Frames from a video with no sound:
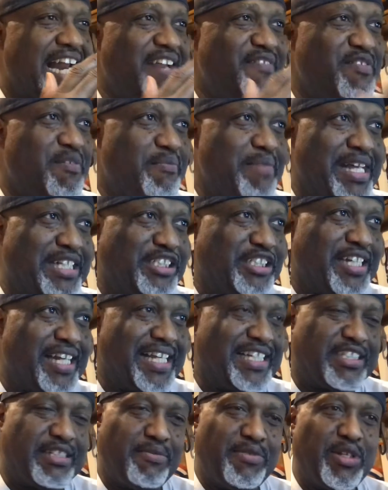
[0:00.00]
even mention
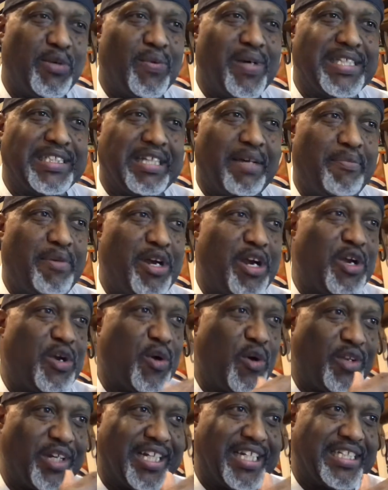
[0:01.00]
like some of the ones up here in
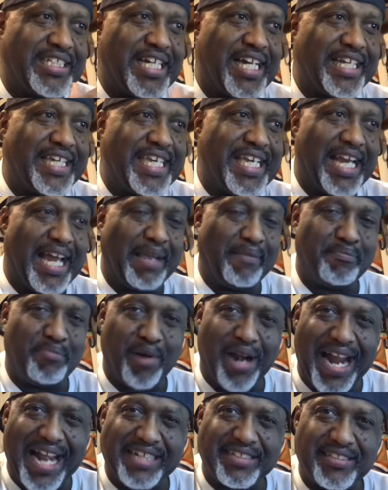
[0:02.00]
Northern Kentucky like
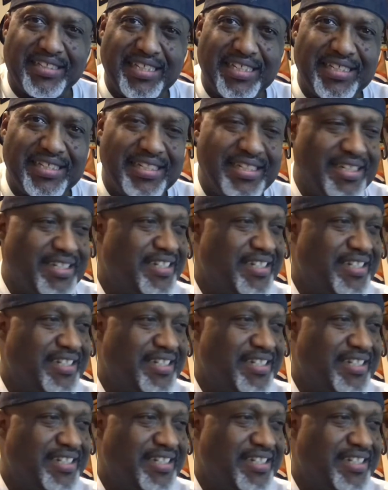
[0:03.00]
Braxton,